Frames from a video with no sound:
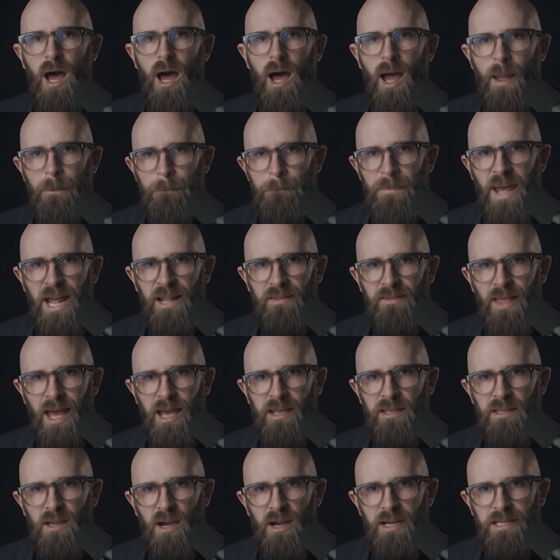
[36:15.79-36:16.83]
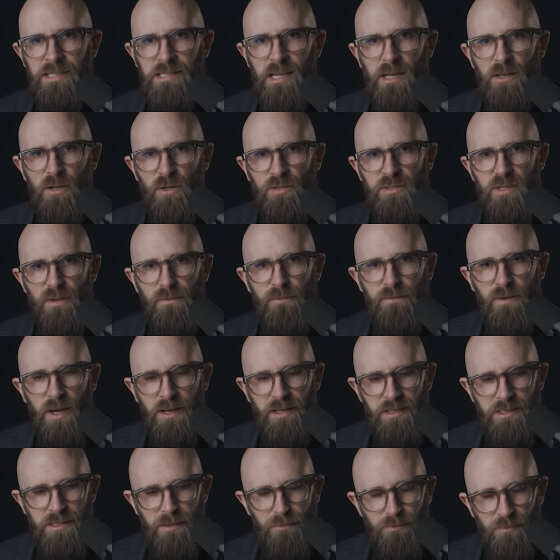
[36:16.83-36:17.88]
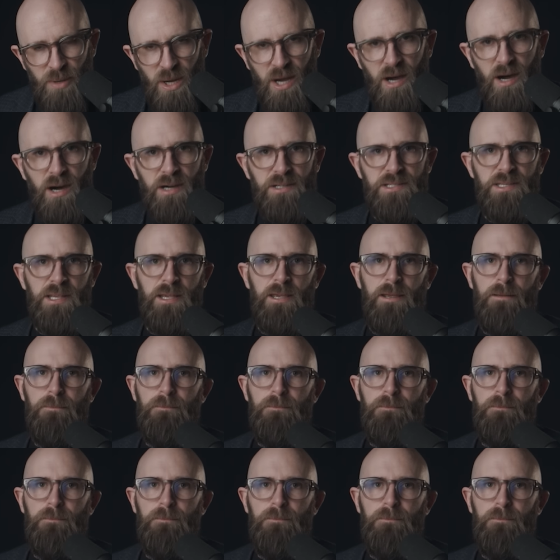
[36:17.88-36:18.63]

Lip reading: I bet that guy's a lot of fun at a party.